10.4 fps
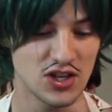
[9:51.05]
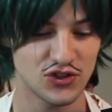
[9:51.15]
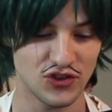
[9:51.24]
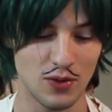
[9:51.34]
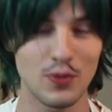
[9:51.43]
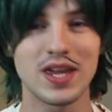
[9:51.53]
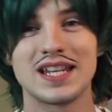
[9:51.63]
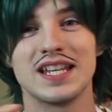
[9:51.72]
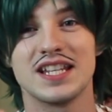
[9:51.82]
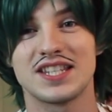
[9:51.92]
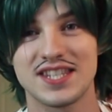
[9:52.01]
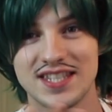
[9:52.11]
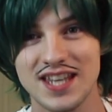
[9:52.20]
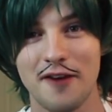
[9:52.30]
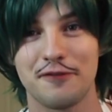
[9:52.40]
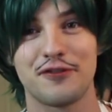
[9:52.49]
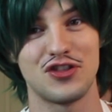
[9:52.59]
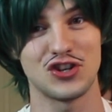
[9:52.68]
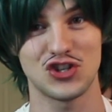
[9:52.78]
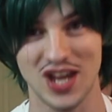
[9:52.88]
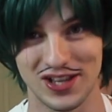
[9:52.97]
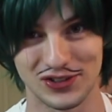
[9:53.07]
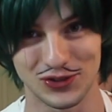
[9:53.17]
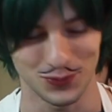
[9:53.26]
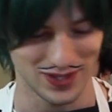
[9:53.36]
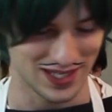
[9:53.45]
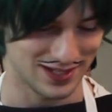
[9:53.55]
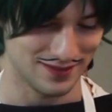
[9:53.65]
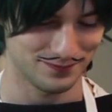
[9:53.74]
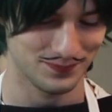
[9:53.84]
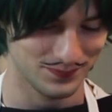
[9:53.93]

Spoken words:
so that we can stuff the shells with it.